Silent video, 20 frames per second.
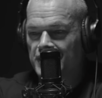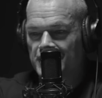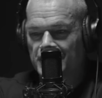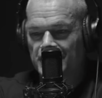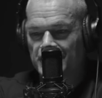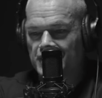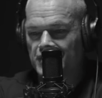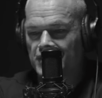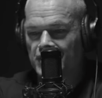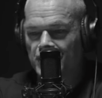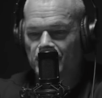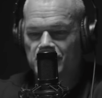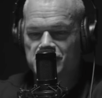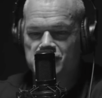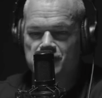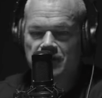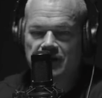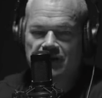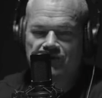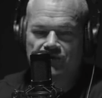Yeah. You know,
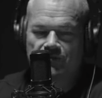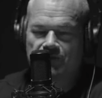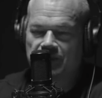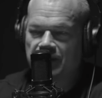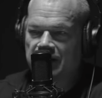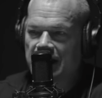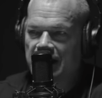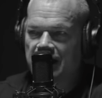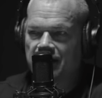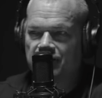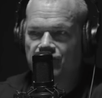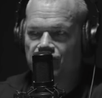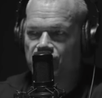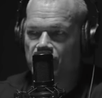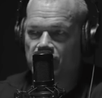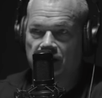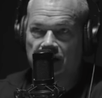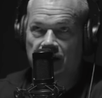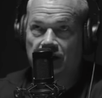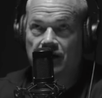once we leave the gate,
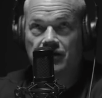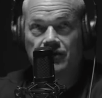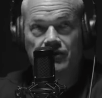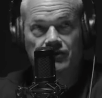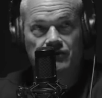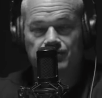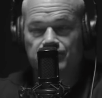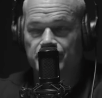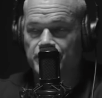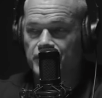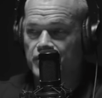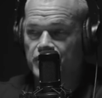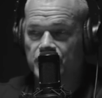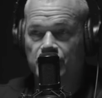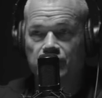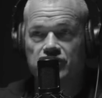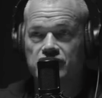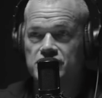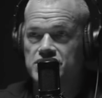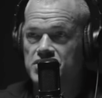front gate, you're
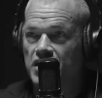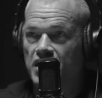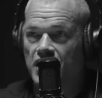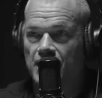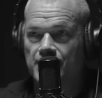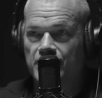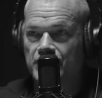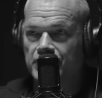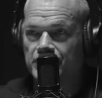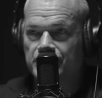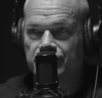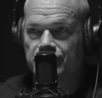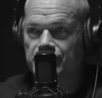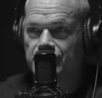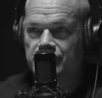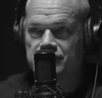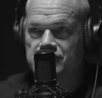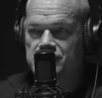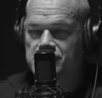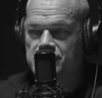doing your job, and
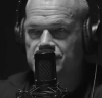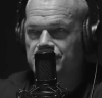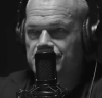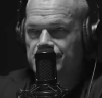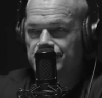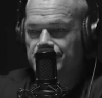there's